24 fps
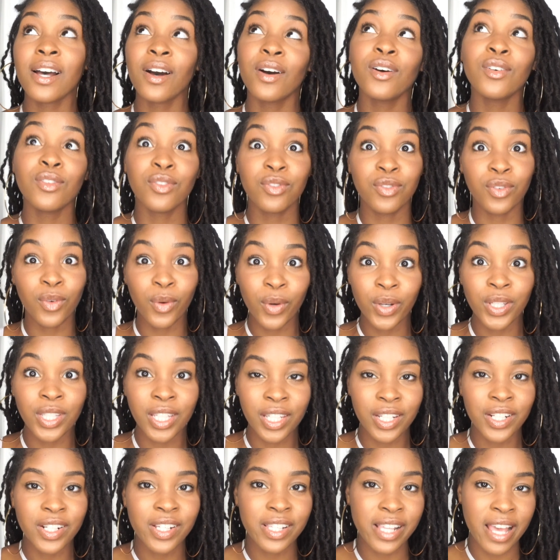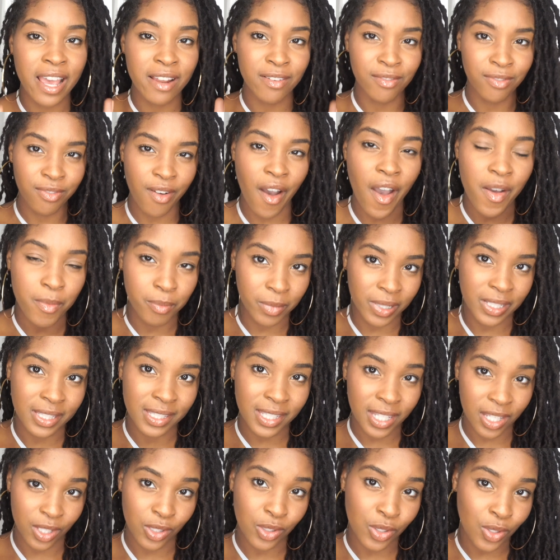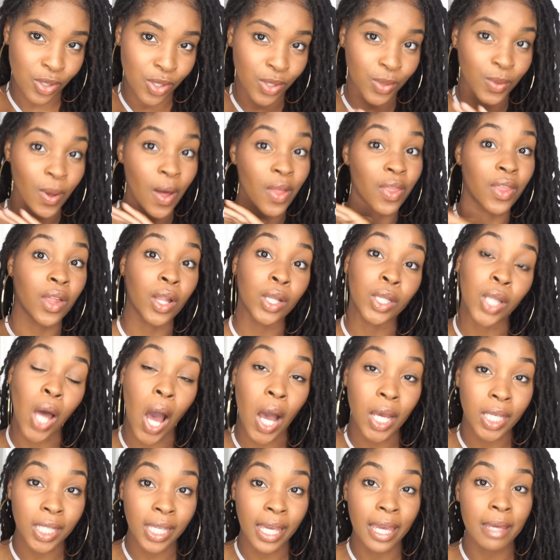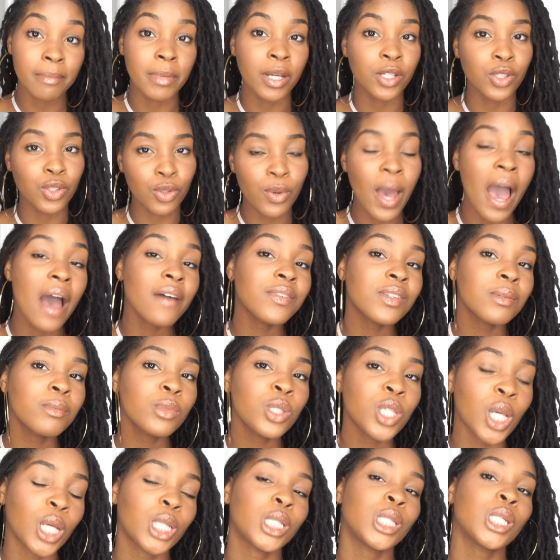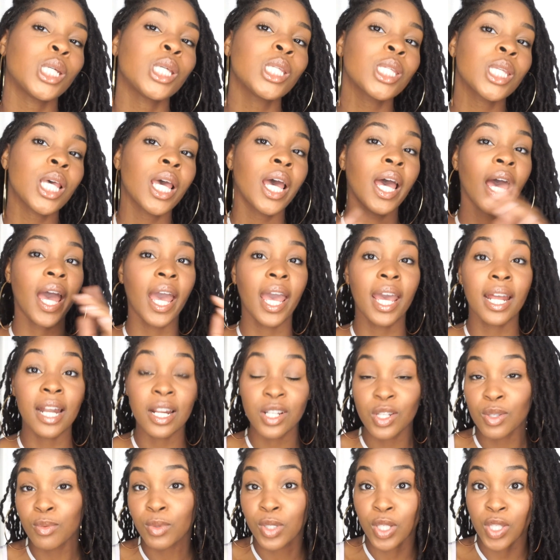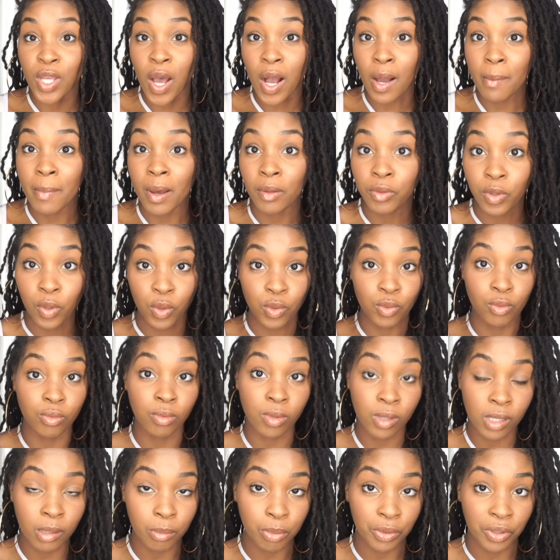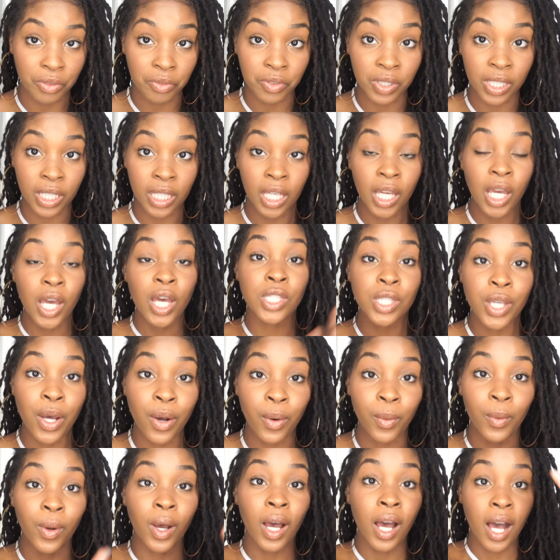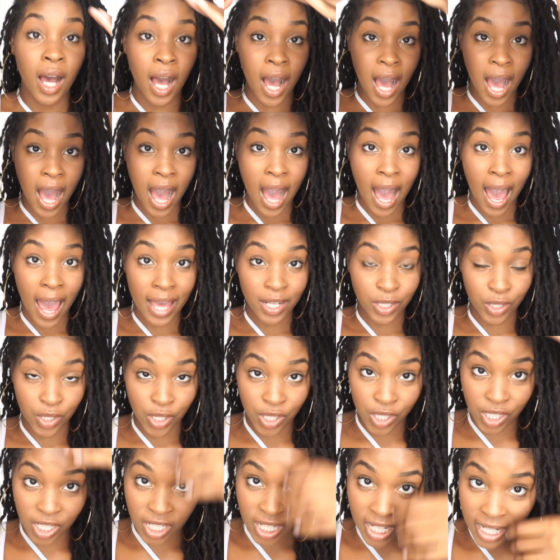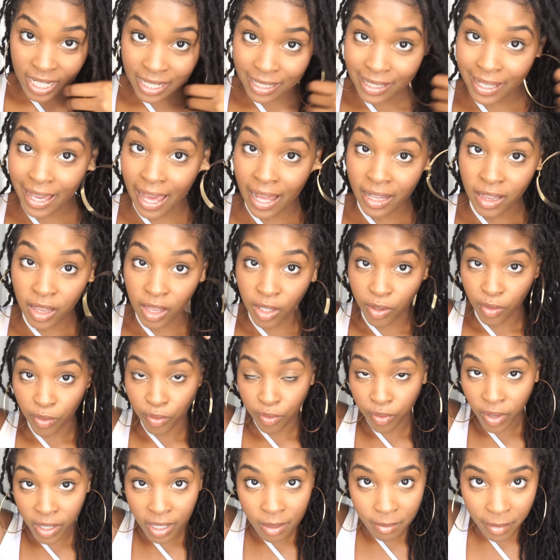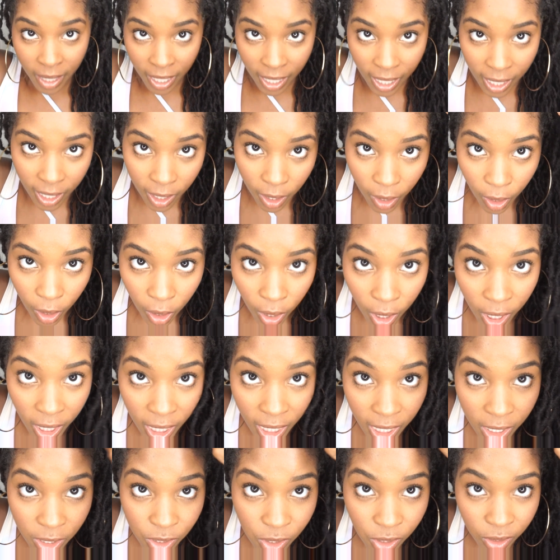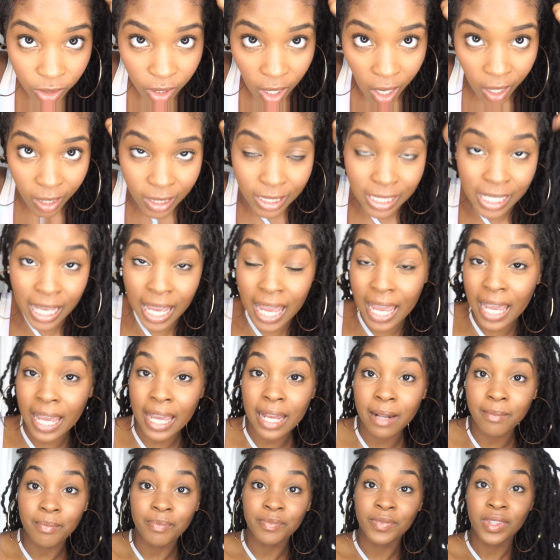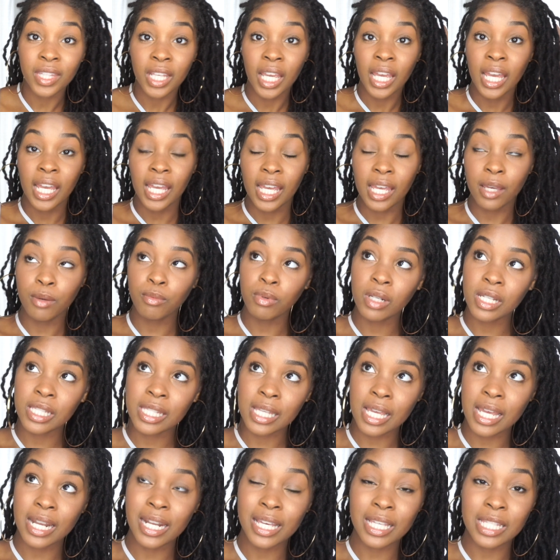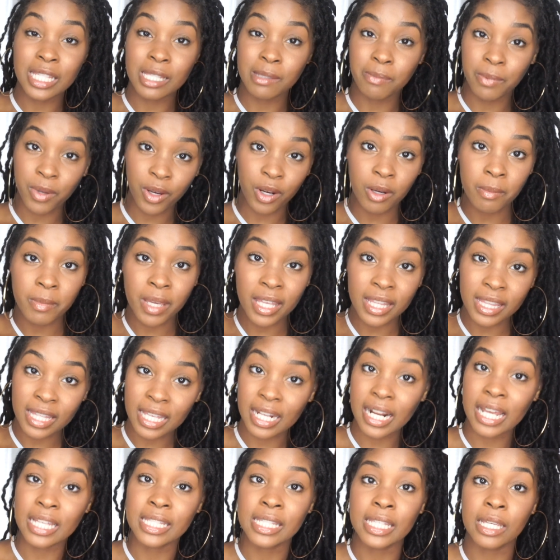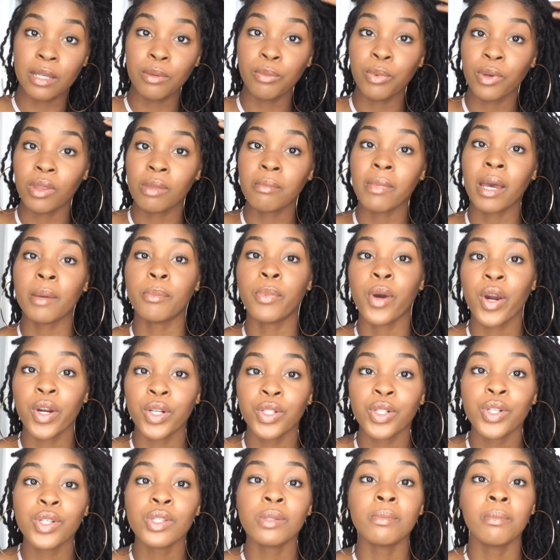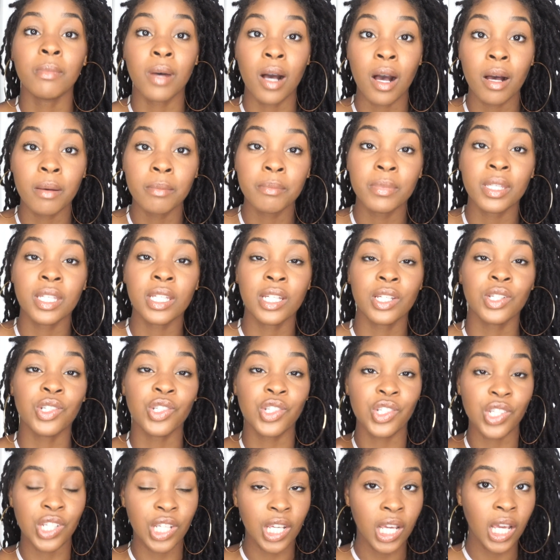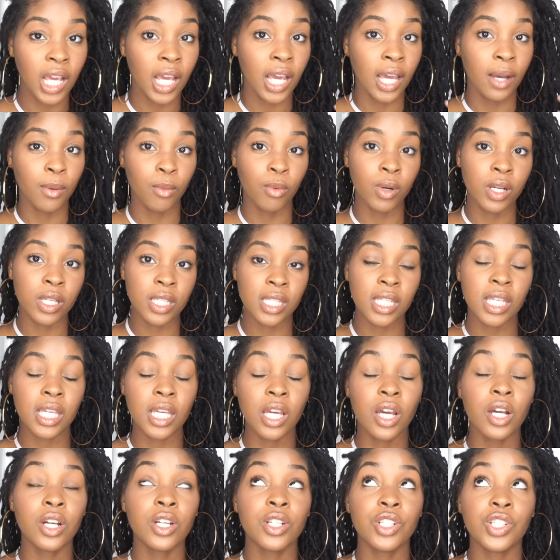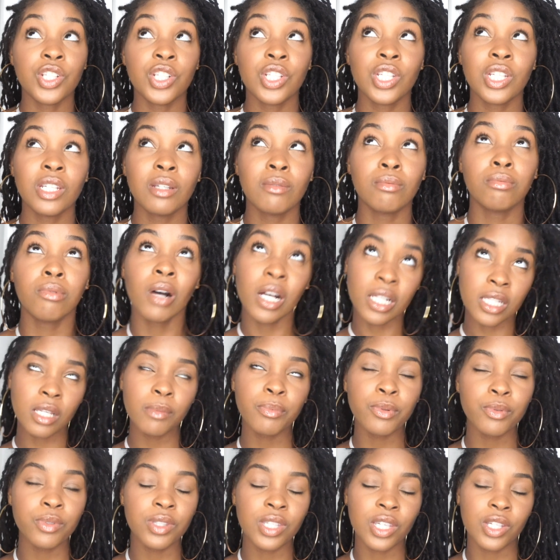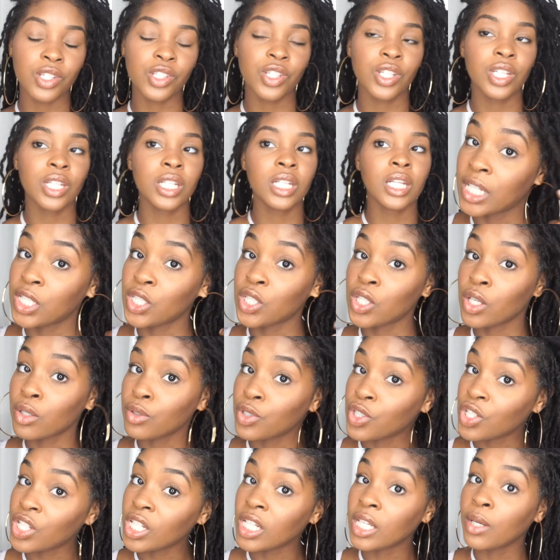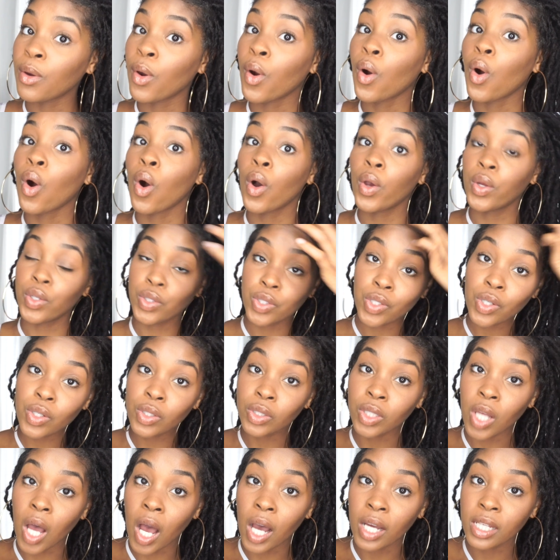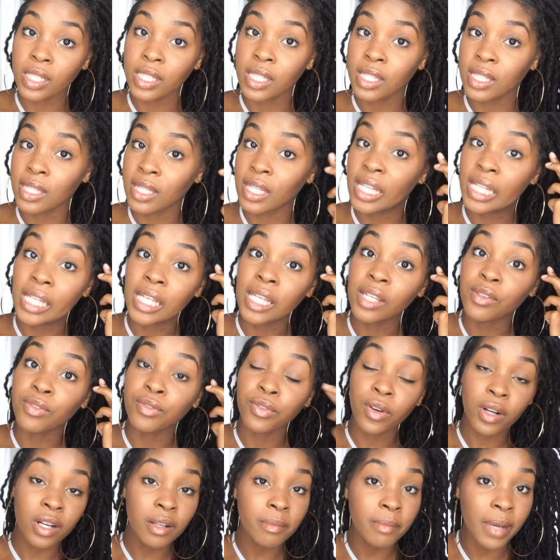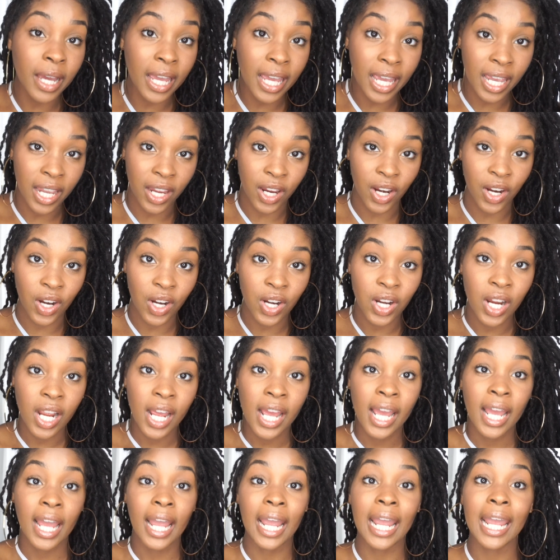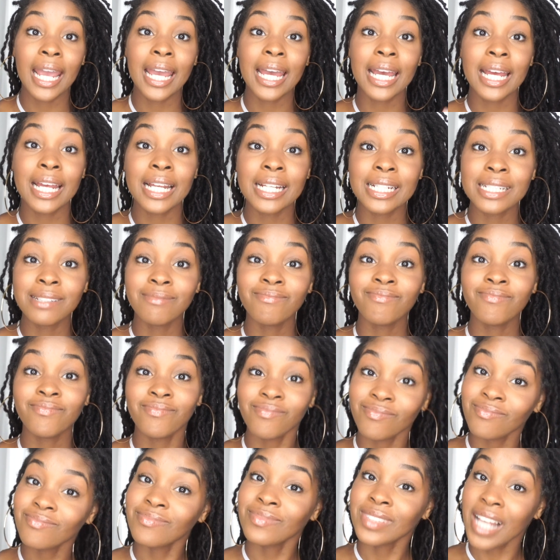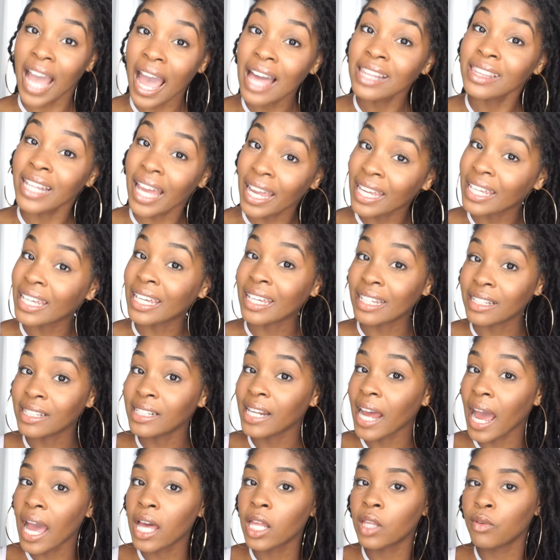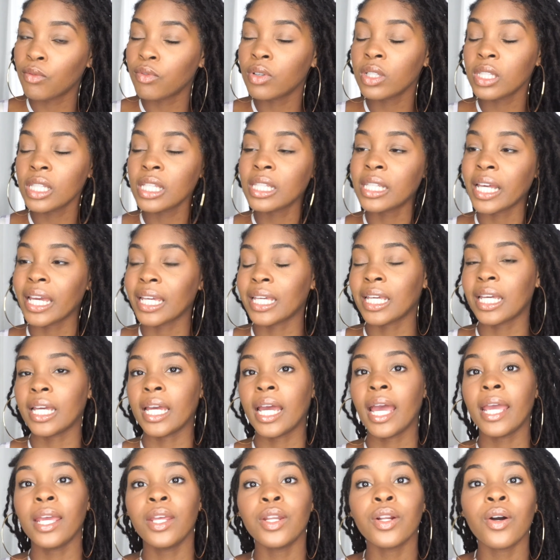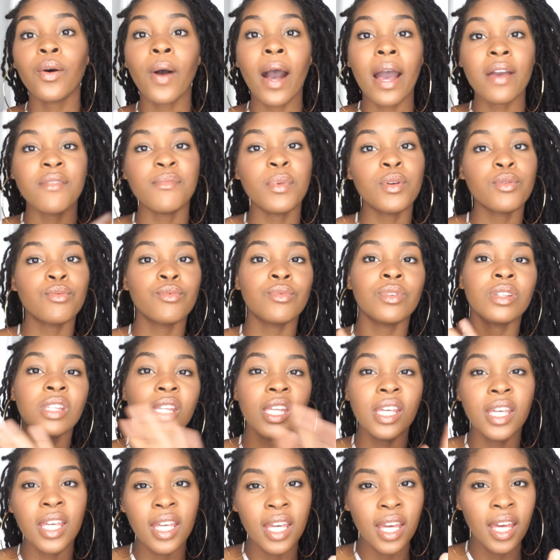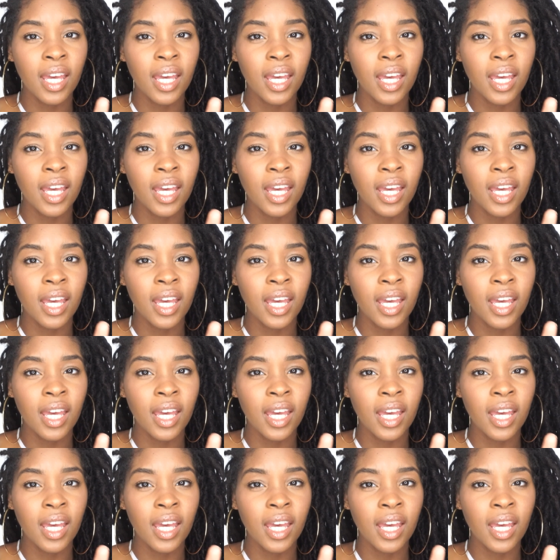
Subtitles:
of 4 years and 5 months into the lock game, I do have some changes, and I just want to talk about those really briefly. So I did get the front of my hair interlocked, and it was an experiment that I did with my partner's mom, because she was a beautician, and so she interlocked the front of my hair, and I like it. I really like it. You know, I've been really